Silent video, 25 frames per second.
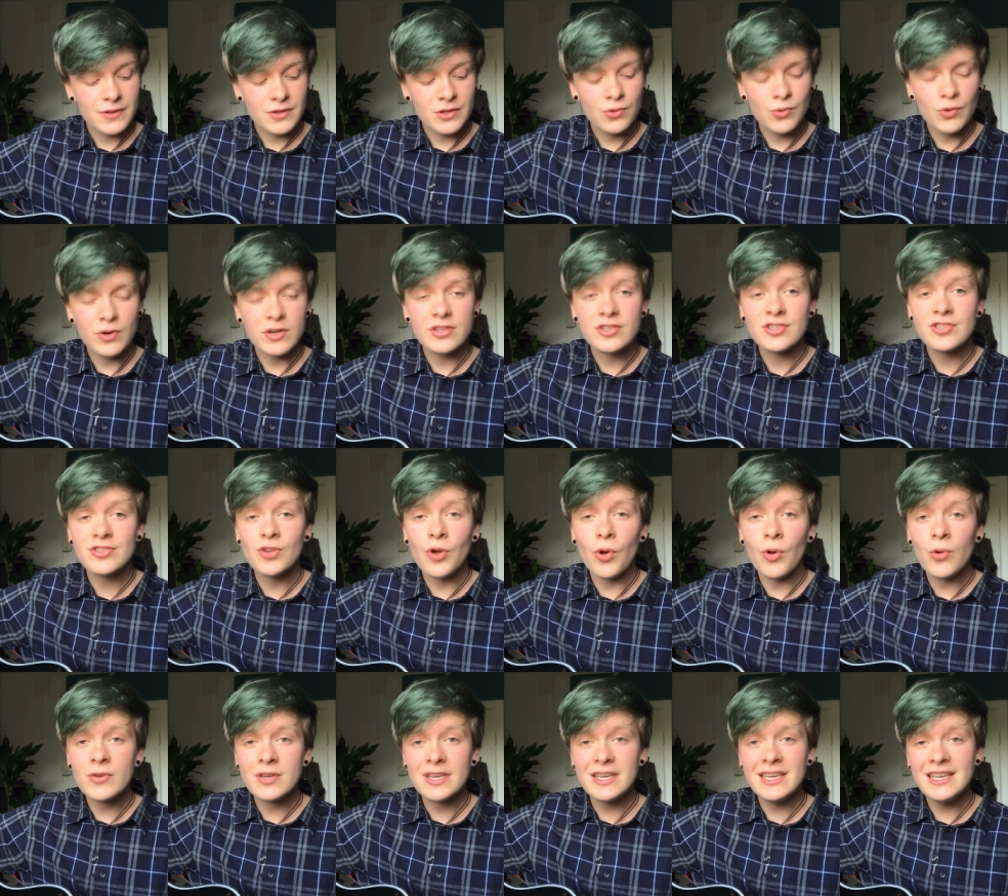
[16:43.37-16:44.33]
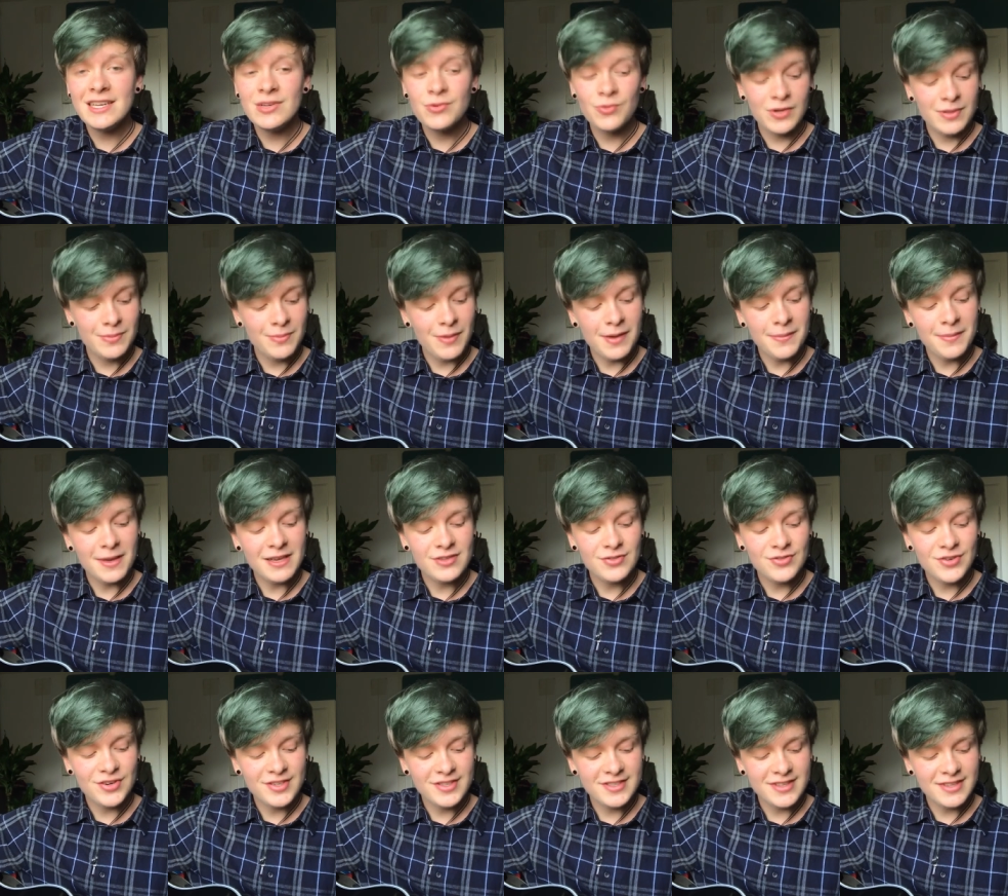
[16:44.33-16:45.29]
to watch Tolkien with my best
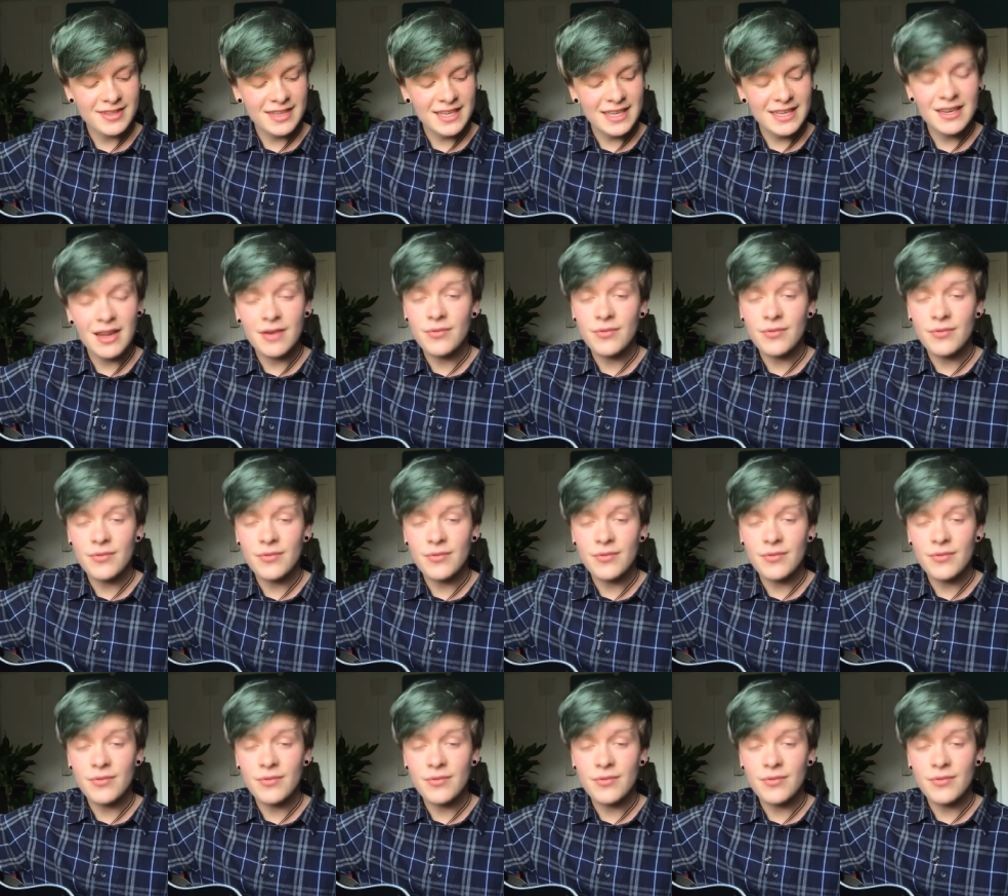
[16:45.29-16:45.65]
friend Celine.